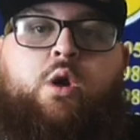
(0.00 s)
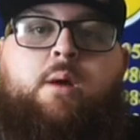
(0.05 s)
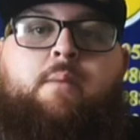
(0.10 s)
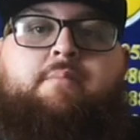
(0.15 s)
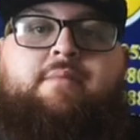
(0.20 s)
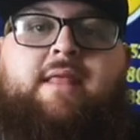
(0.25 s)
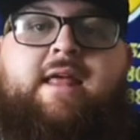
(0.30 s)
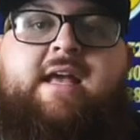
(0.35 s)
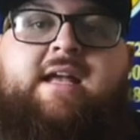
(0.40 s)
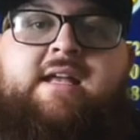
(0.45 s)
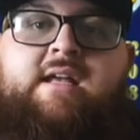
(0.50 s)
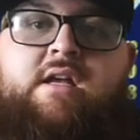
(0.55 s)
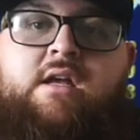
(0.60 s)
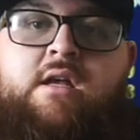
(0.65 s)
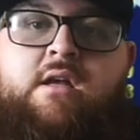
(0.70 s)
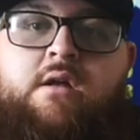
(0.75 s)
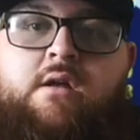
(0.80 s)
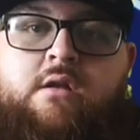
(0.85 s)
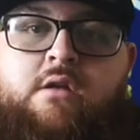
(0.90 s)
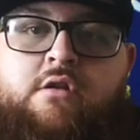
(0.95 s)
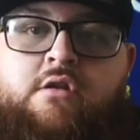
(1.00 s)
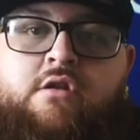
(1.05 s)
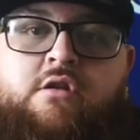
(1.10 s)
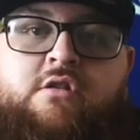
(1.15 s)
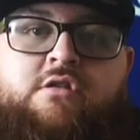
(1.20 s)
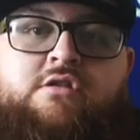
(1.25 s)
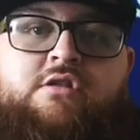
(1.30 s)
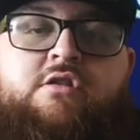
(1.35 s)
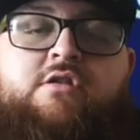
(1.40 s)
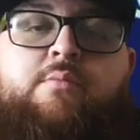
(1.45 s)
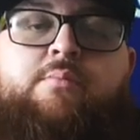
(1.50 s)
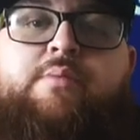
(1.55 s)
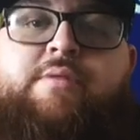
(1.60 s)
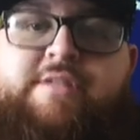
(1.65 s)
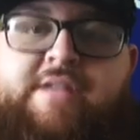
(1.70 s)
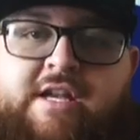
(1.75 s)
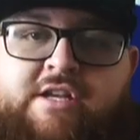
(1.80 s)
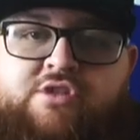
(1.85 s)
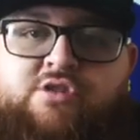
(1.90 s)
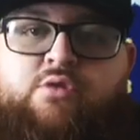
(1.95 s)
play to the
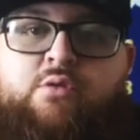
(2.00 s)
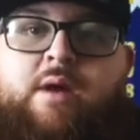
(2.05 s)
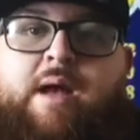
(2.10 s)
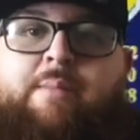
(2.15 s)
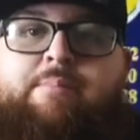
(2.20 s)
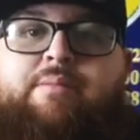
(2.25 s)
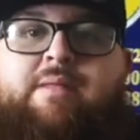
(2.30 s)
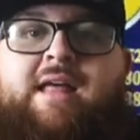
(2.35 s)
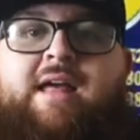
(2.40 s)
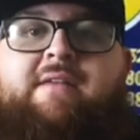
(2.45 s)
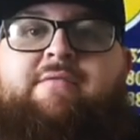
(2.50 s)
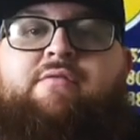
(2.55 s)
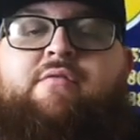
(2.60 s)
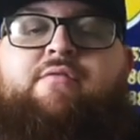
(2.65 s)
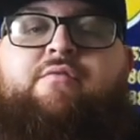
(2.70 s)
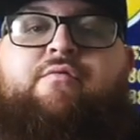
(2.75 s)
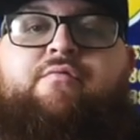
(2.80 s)
potential and play for